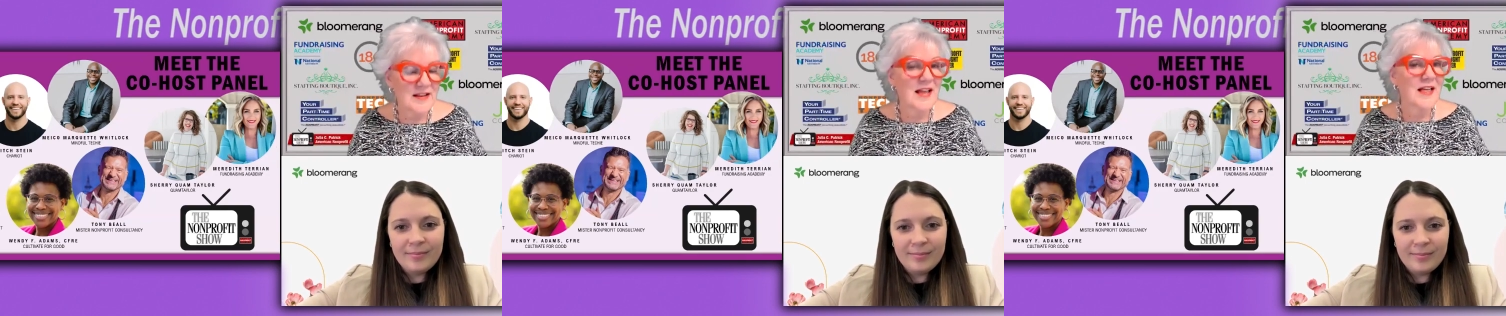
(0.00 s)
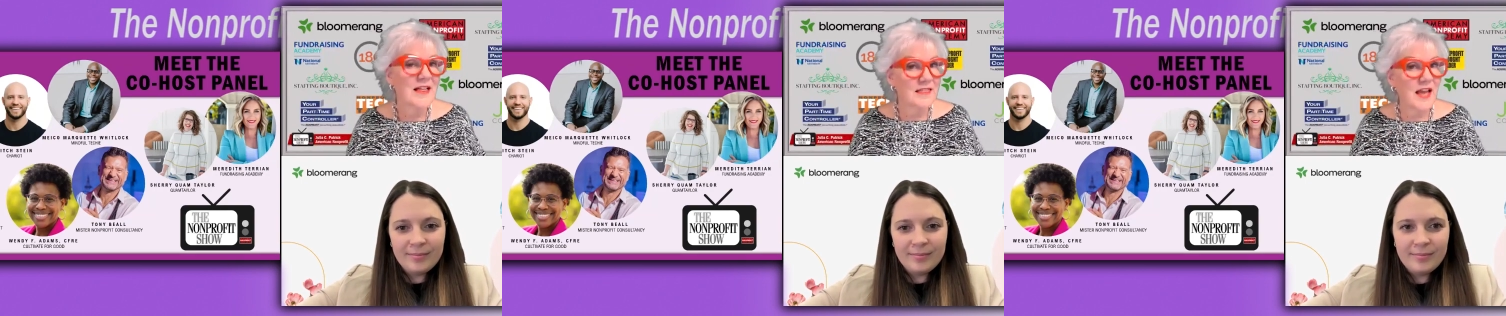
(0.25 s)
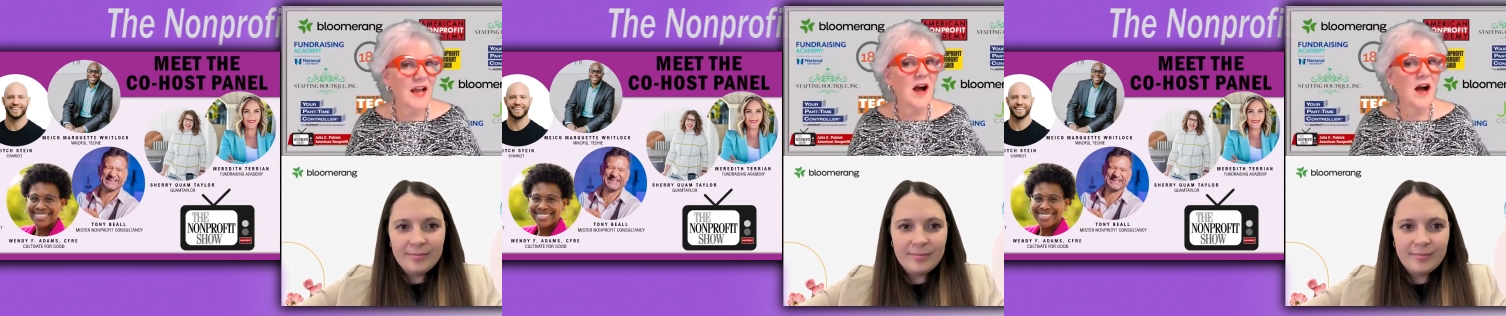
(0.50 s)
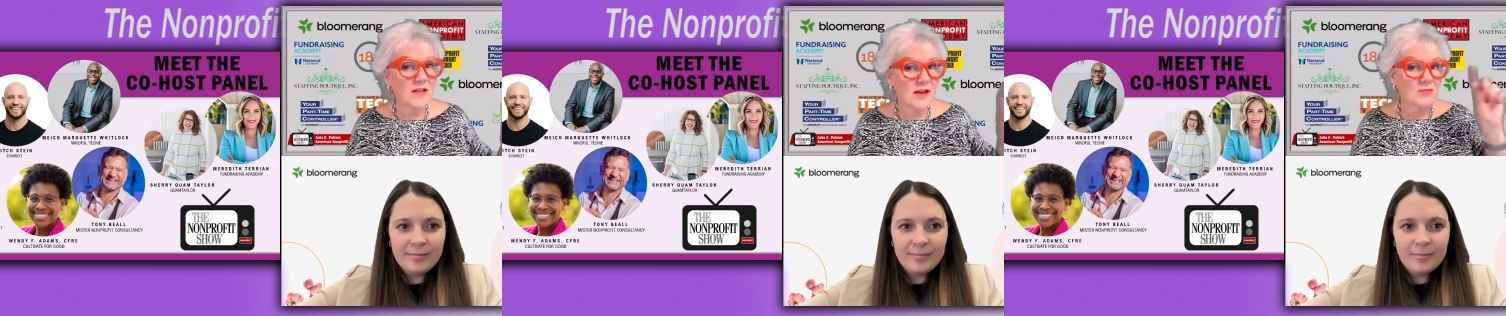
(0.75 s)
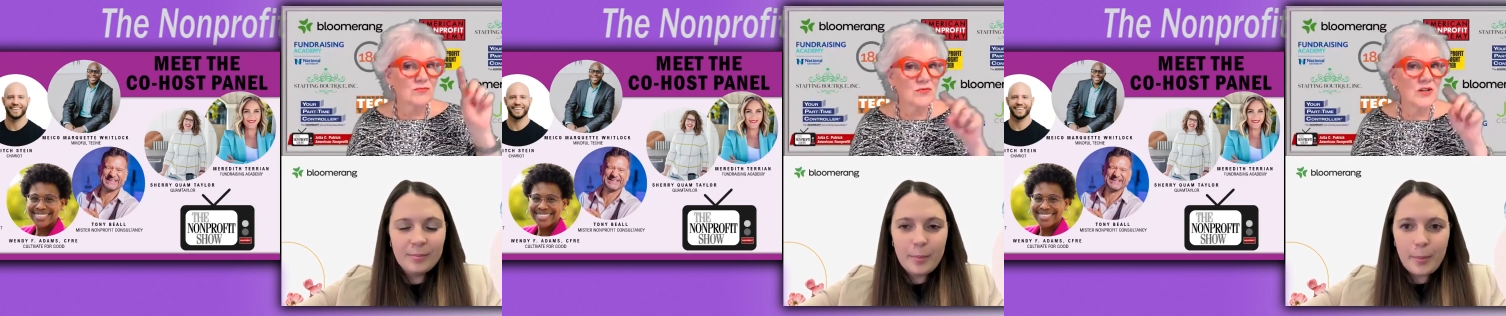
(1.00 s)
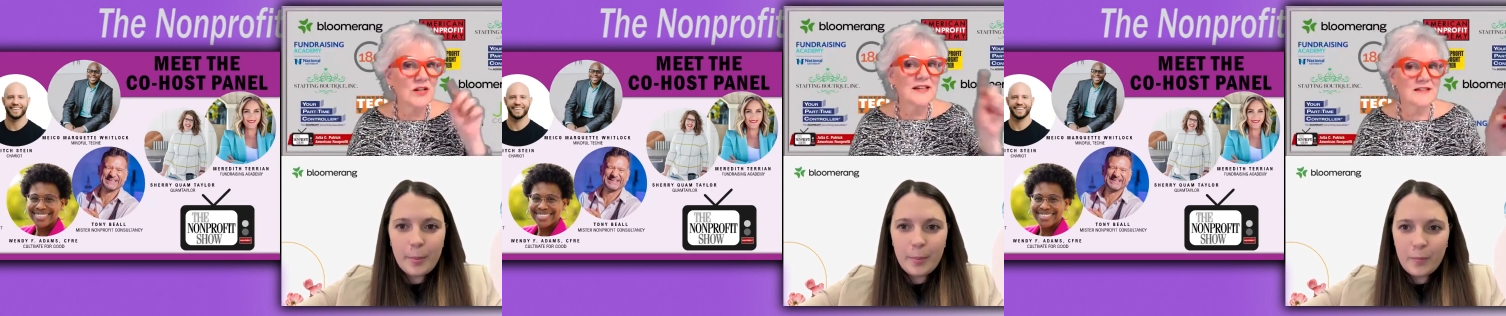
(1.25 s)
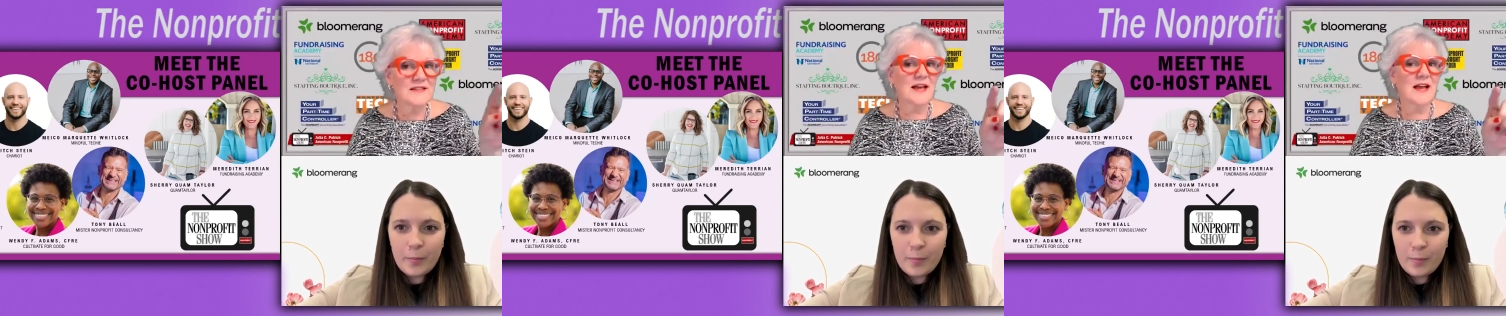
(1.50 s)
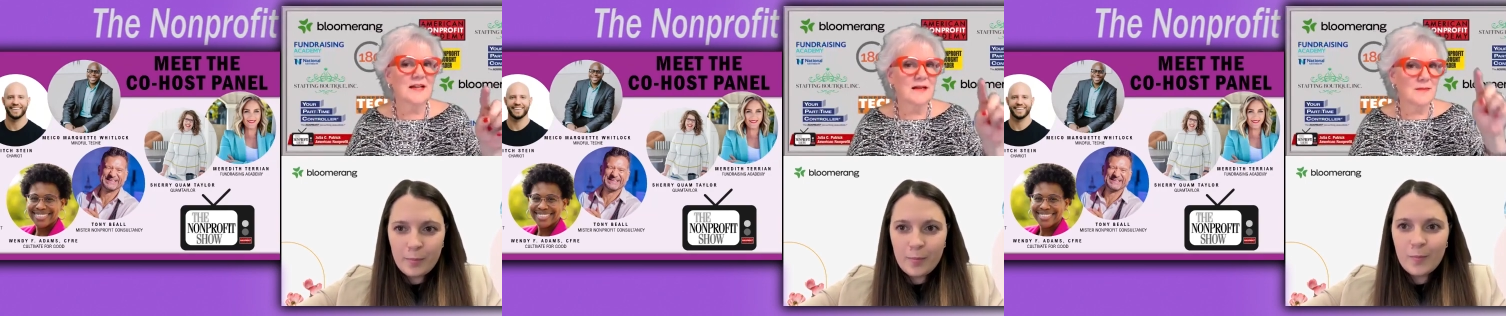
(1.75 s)
Speaker 1: they all got really
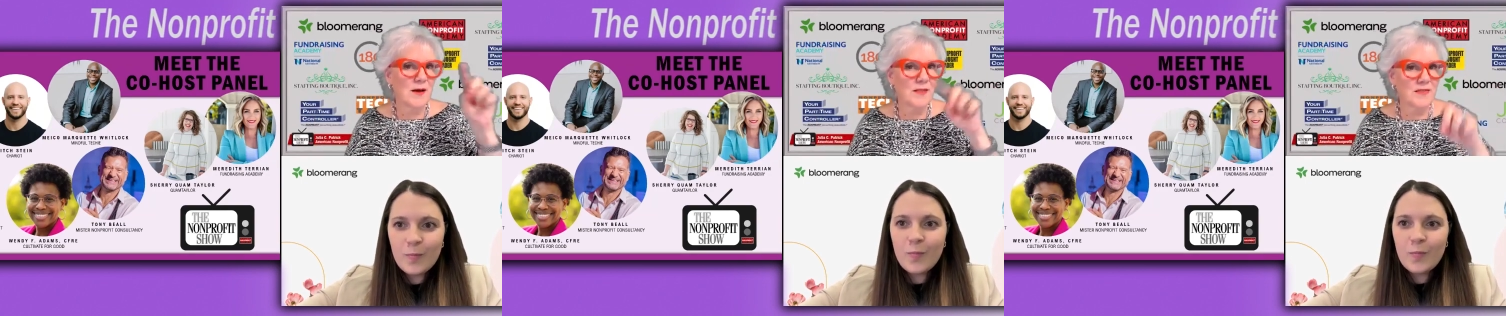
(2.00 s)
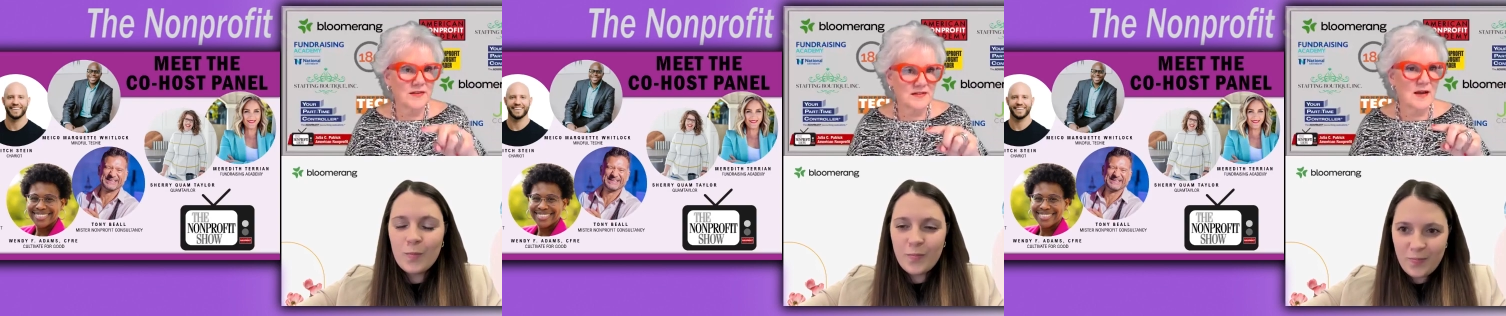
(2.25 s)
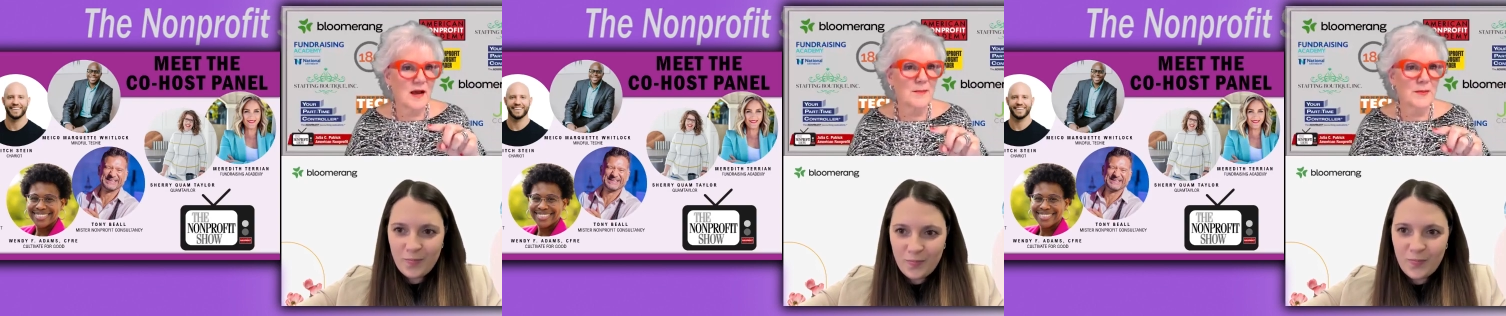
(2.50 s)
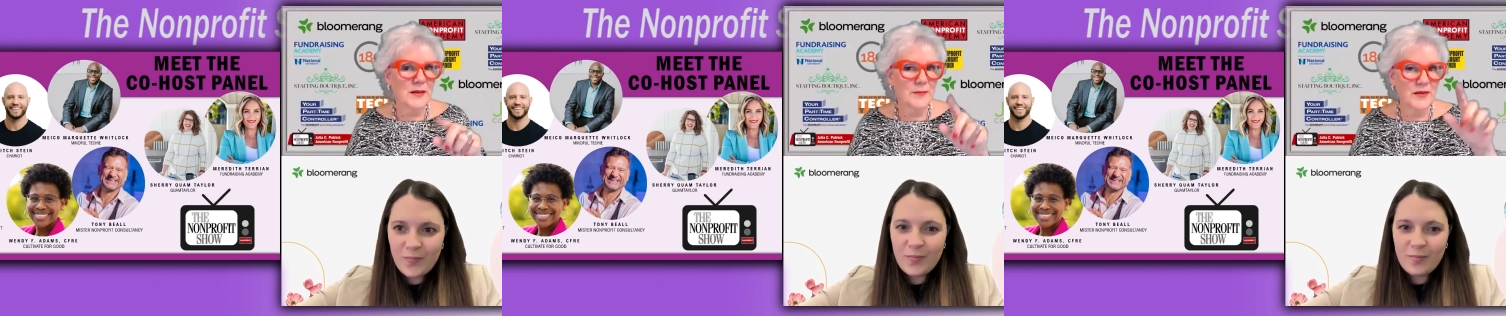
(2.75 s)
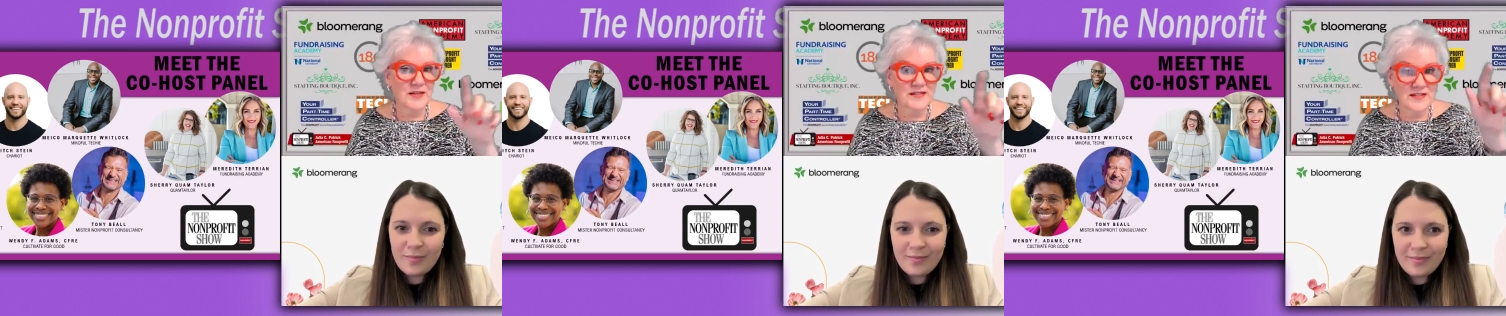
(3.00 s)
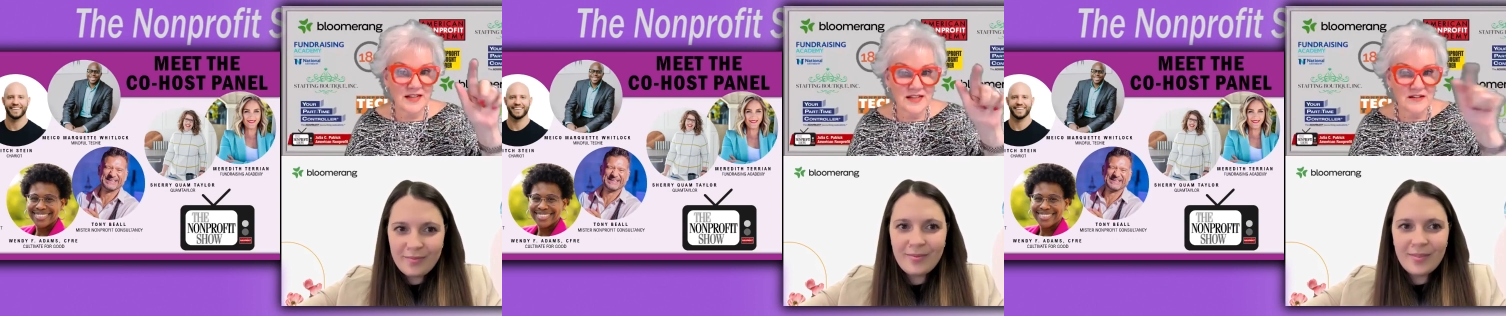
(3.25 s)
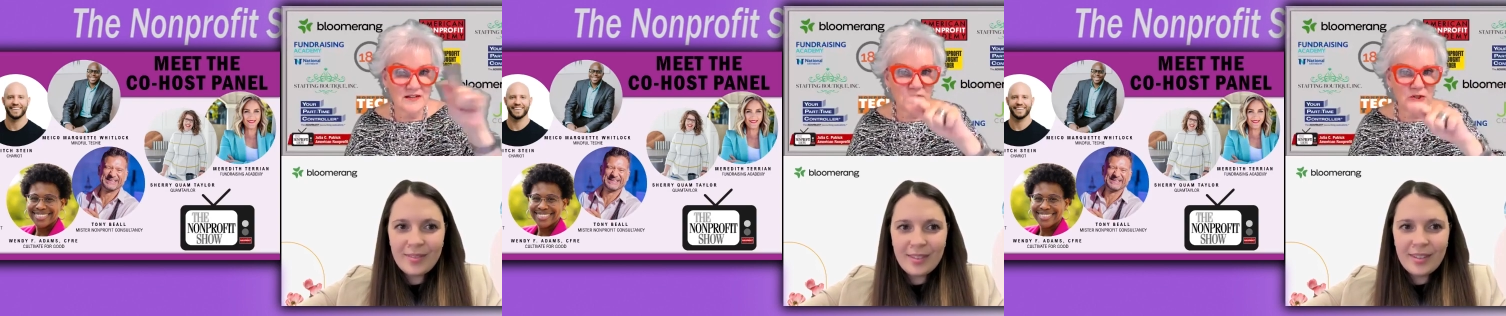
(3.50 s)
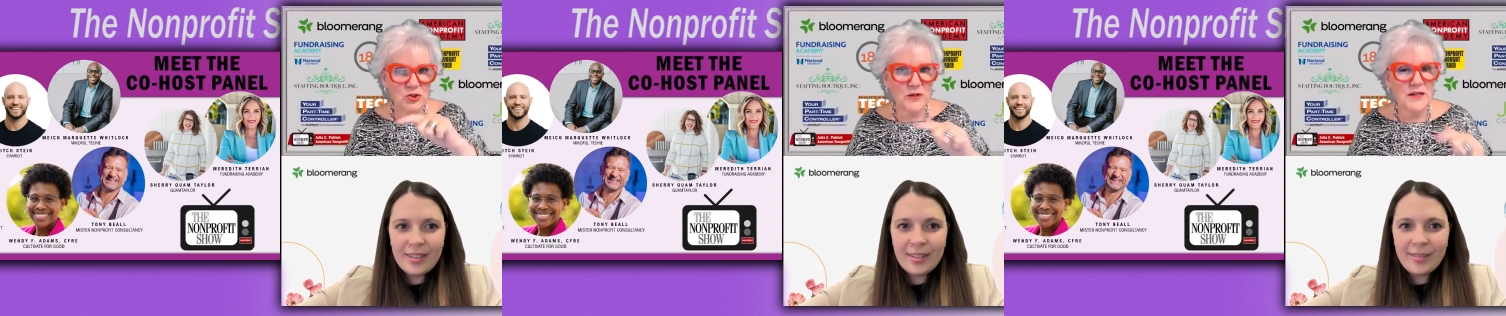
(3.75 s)
excited about this topic because individually,